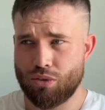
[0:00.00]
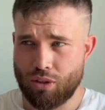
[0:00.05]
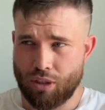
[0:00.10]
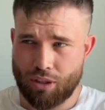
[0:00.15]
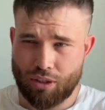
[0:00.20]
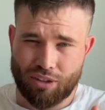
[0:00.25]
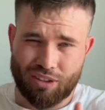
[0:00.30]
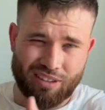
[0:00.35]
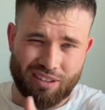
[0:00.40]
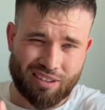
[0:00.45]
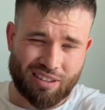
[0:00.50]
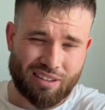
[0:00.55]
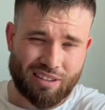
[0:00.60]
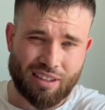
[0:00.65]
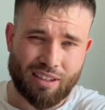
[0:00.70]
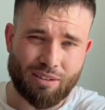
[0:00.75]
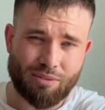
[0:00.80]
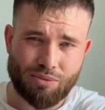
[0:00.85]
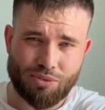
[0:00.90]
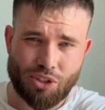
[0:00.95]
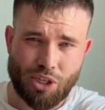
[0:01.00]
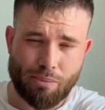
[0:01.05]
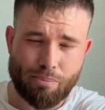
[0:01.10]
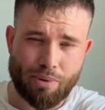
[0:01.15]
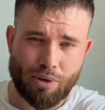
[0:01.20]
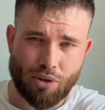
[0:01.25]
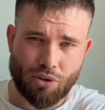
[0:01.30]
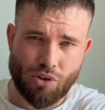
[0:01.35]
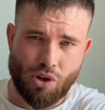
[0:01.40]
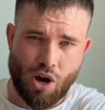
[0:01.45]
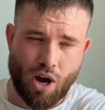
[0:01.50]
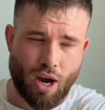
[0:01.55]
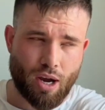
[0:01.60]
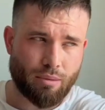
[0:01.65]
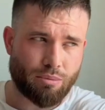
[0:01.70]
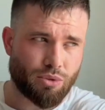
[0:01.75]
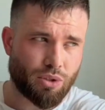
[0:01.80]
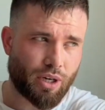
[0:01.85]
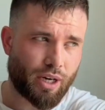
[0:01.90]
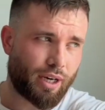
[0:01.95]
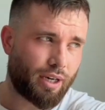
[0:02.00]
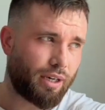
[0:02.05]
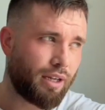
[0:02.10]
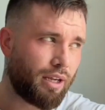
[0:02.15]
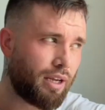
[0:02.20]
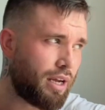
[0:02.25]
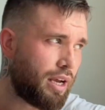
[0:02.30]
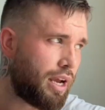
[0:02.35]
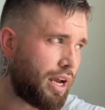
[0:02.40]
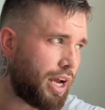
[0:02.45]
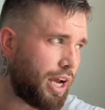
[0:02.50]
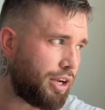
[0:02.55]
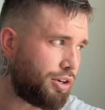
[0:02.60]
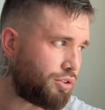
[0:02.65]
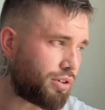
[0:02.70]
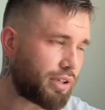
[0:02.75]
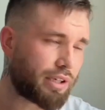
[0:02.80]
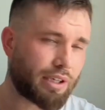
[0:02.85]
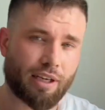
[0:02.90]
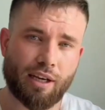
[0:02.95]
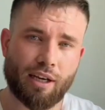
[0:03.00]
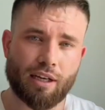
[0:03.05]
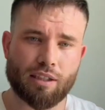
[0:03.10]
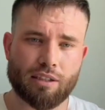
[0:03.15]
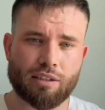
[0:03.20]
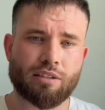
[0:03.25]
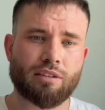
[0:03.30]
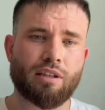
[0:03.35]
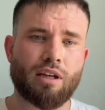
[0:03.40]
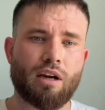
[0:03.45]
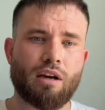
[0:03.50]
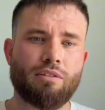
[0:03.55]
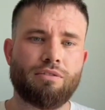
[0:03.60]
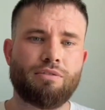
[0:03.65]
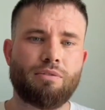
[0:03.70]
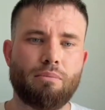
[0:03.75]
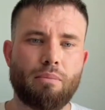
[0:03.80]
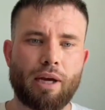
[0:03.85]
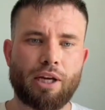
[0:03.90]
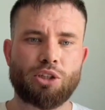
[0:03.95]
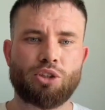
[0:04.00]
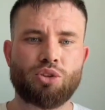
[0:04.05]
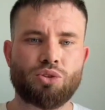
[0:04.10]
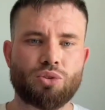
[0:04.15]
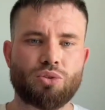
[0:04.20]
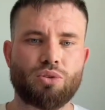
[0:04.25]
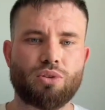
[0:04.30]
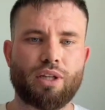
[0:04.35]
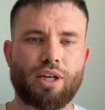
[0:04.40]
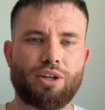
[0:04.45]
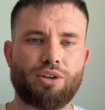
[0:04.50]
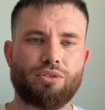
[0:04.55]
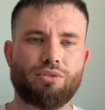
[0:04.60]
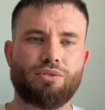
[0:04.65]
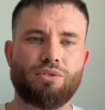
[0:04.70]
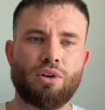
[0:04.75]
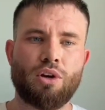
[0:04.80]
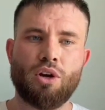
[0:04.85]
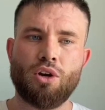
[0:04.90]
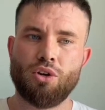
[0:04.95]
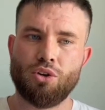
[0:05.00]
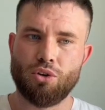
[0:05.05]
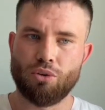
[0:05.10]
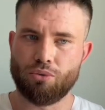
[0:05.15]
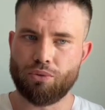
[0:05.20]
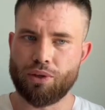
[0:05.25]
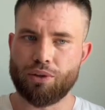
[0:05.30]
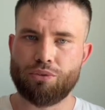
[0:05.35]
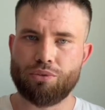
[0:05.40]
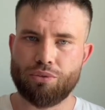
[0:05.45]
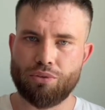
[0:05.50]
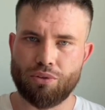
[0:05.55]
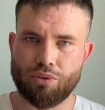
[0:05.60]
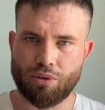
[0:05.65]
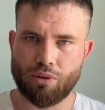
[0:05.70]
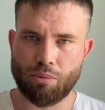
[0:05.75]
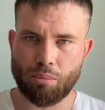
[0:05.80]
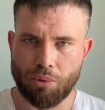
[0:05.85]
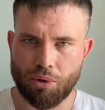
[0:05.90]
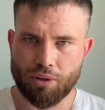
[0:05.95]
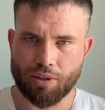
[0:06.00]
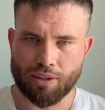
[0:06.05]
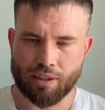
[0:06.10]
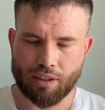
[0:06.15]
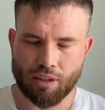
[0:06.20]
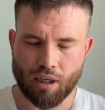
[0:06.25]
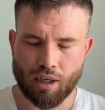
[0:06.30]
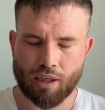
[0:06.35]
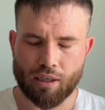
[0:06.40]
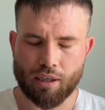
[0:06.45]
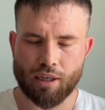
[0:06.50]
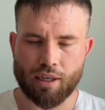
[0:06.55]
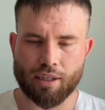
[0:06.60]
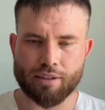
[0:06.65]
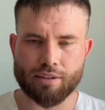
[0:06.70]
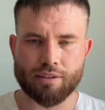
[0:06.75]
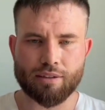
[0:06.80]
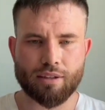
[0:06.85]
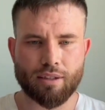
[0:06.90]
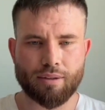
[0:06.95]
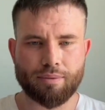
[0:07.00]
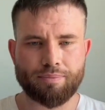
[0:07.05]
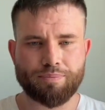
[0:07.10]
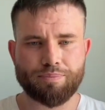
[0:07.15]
Instead of jumping on the hype train and doing careless stuff, make sure that you've read through the community guidelines,